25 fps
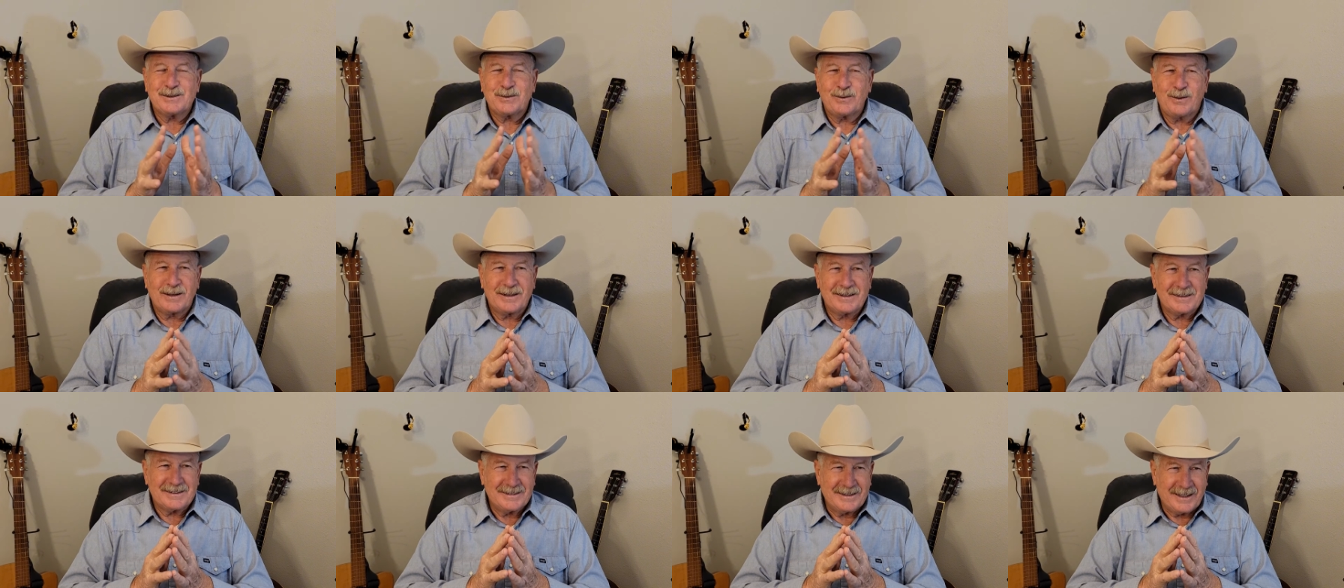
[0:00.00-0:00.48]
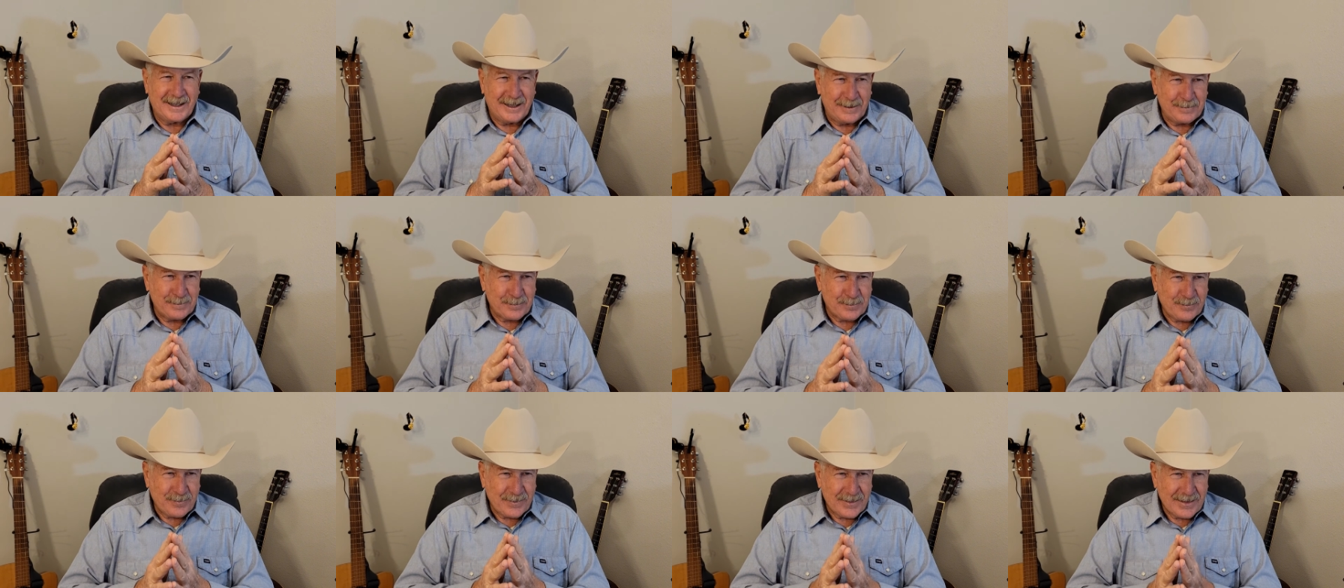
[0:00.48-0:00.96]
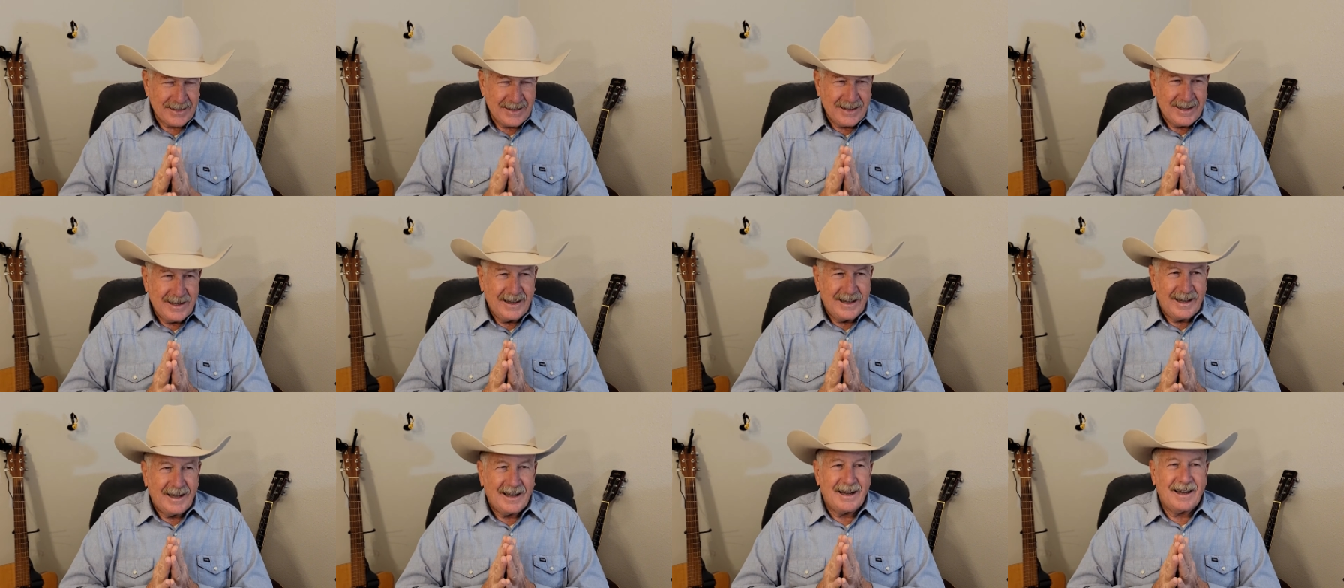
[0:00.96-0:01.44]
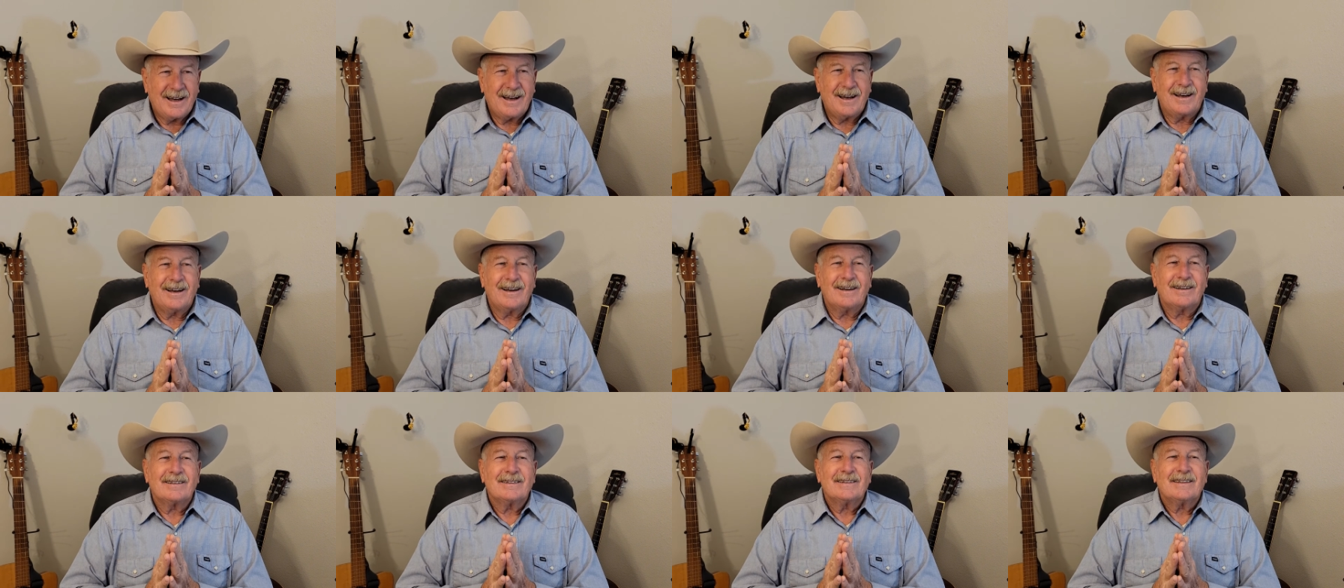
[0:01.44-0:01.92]
what it's not.
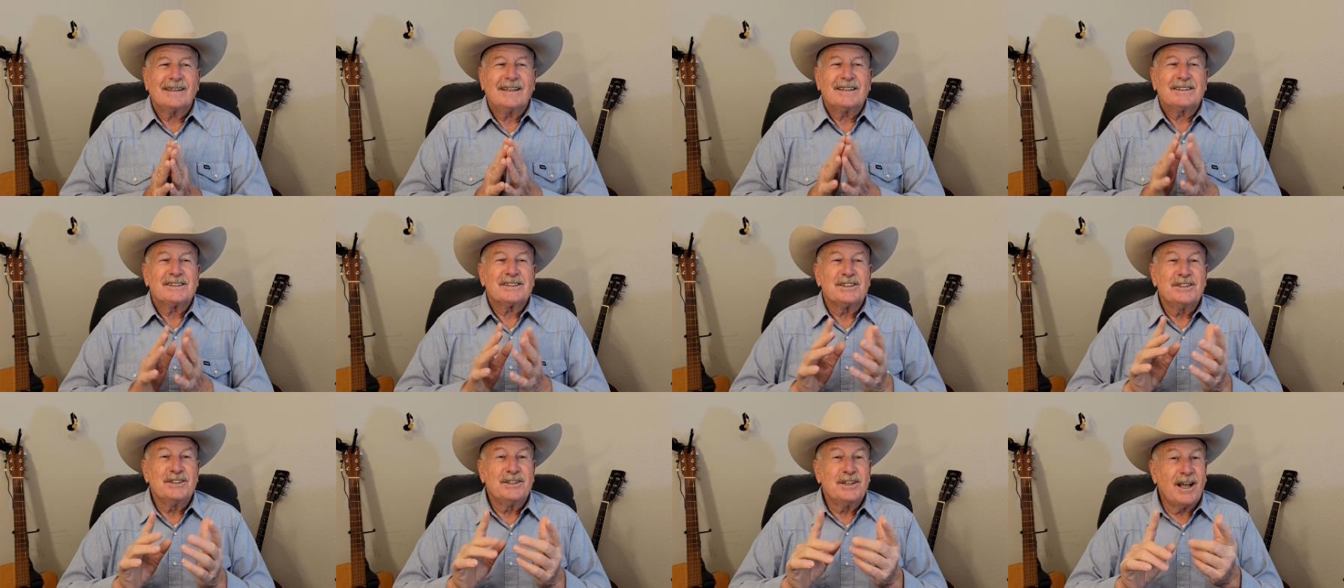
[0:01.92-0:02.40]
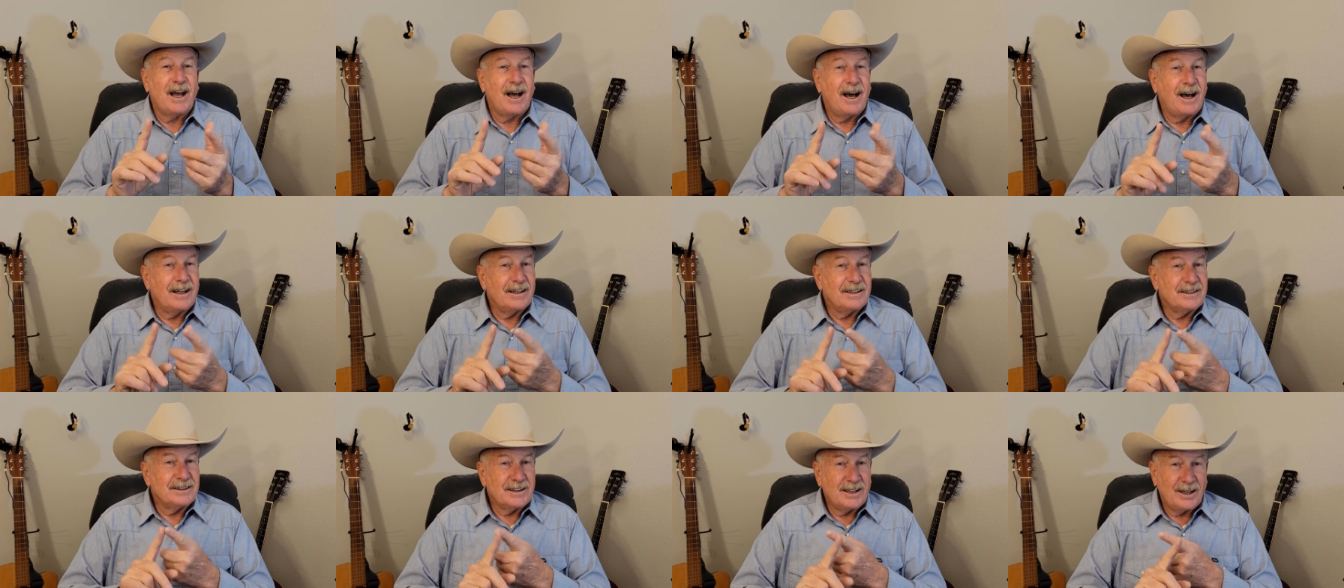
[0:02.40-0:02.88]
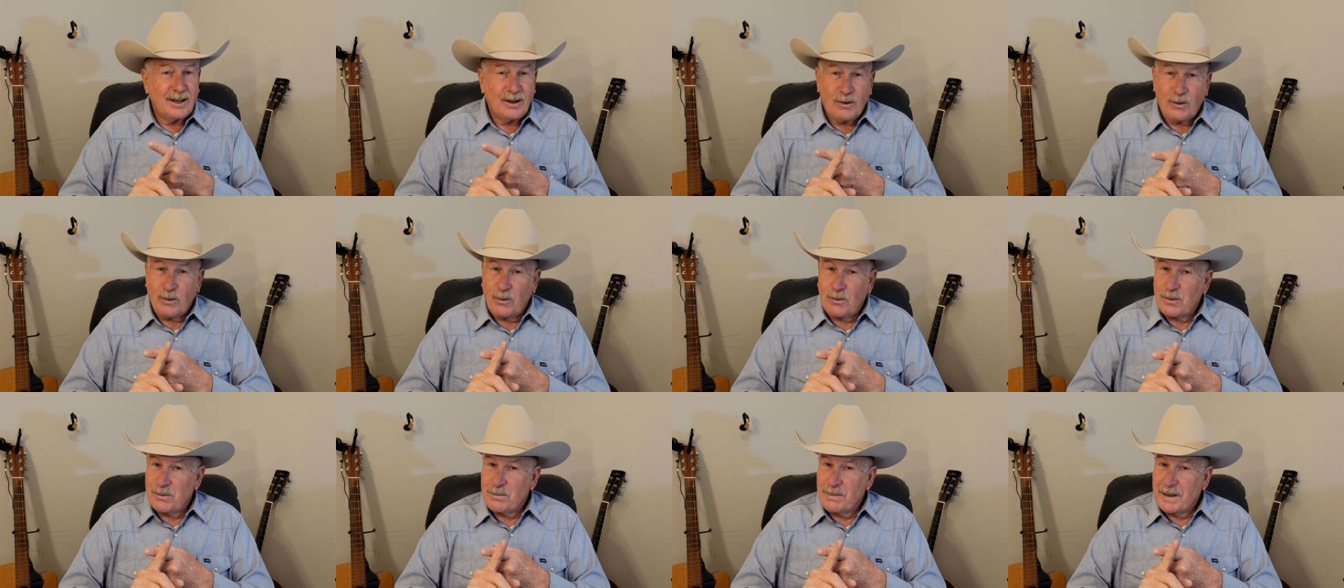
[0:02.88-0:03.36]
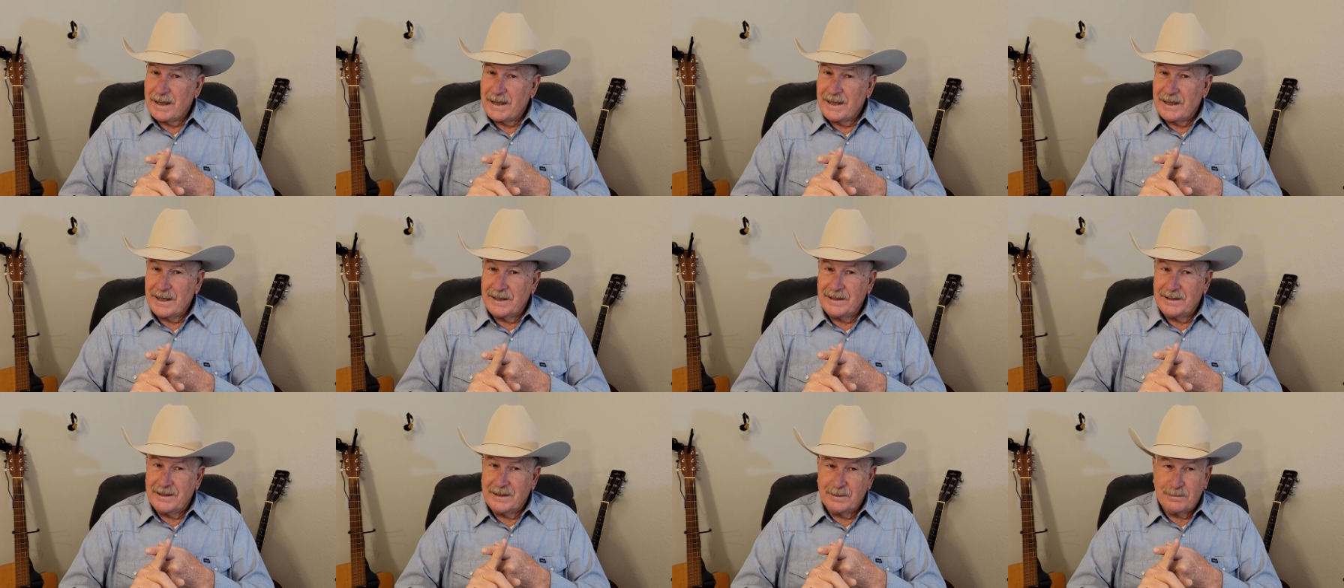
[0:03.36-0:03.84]
It's not to hold the
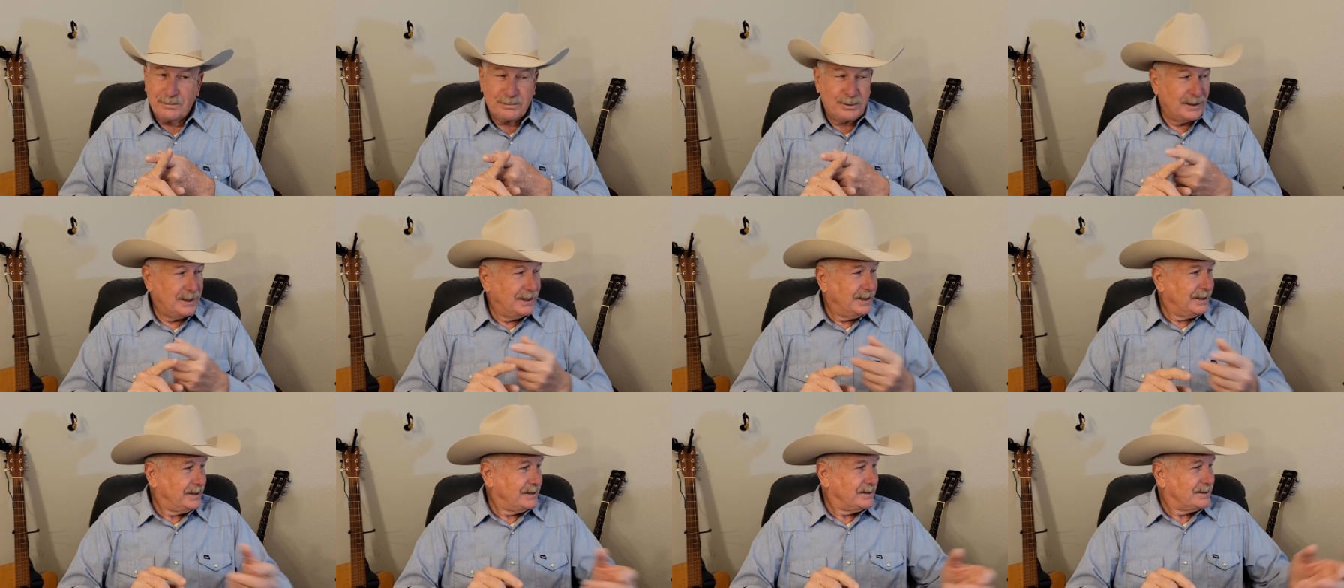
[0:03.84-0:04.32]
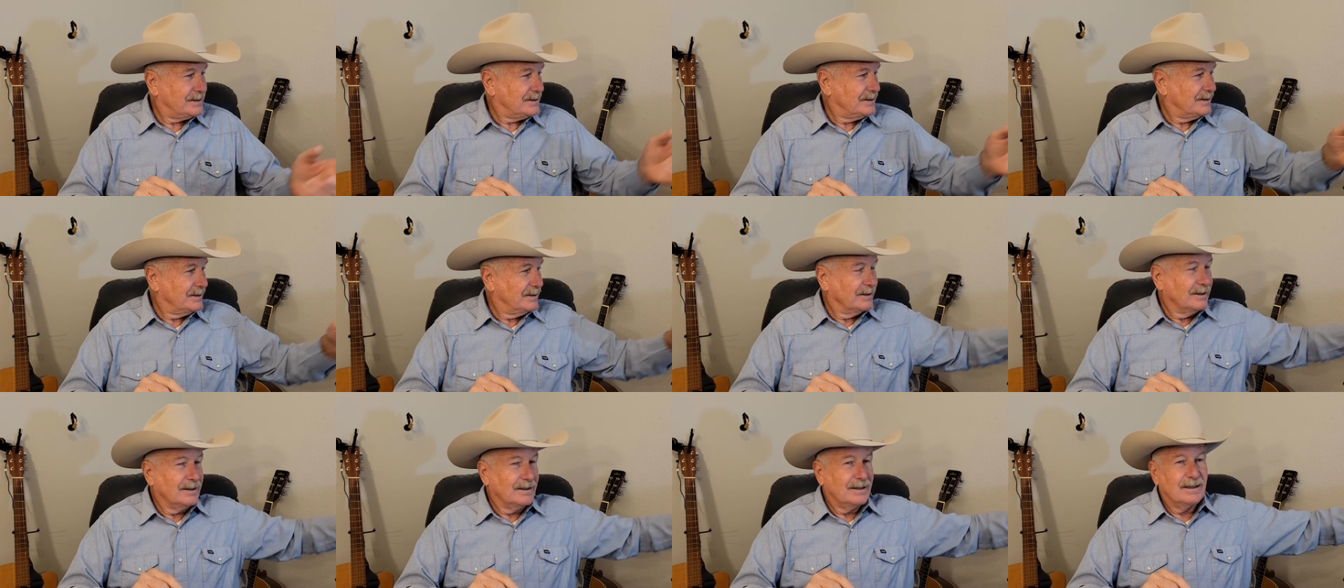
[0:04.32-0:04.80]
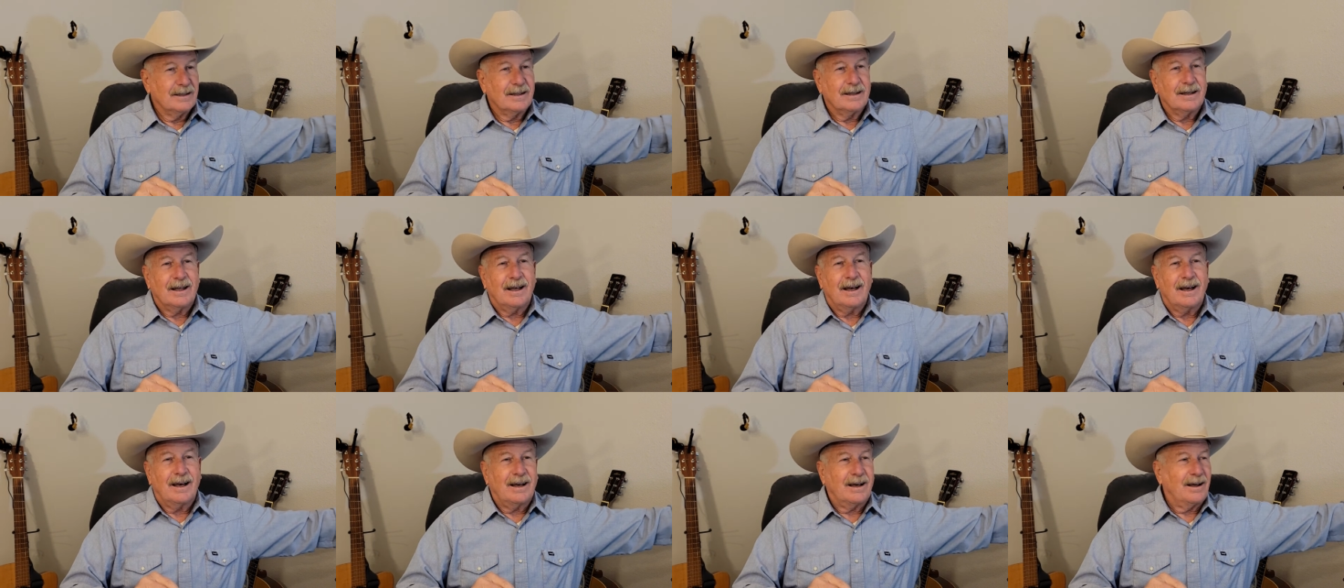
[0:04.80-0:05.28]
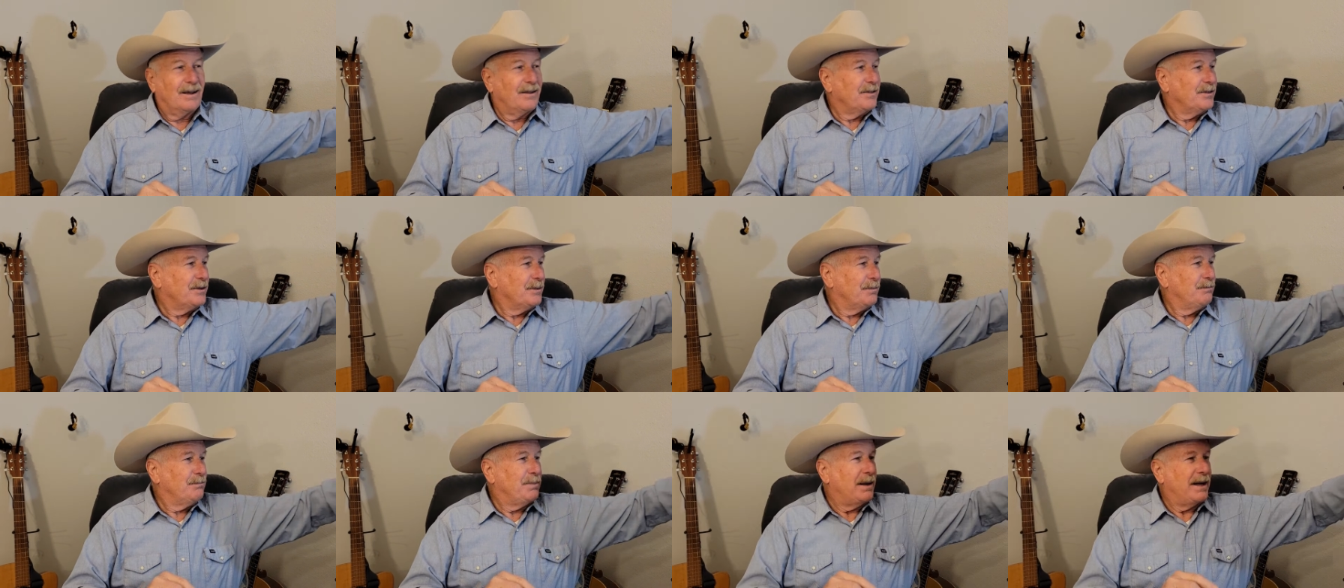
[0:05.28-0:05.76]
band in place.
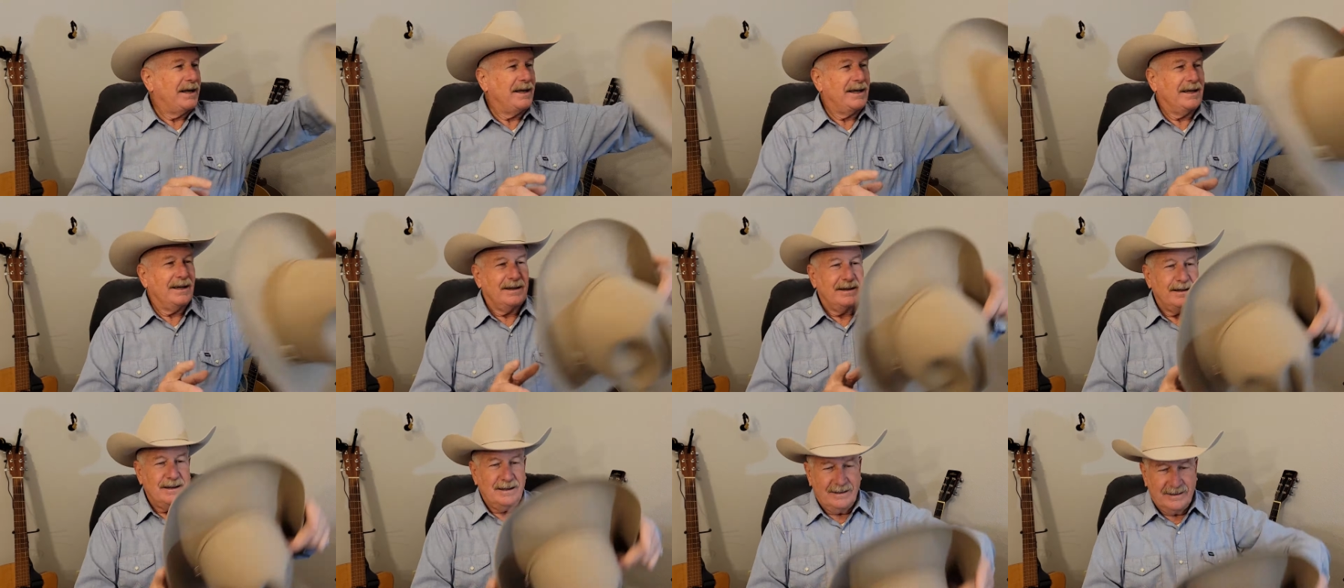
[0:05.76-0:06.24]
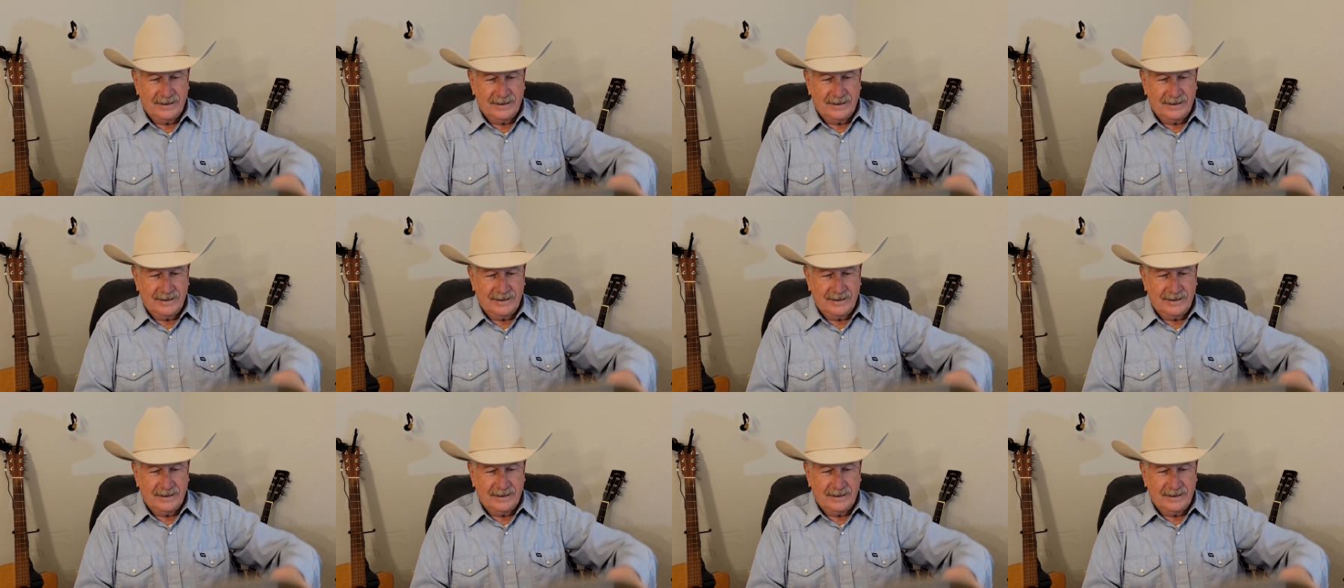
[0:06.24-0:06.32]
The band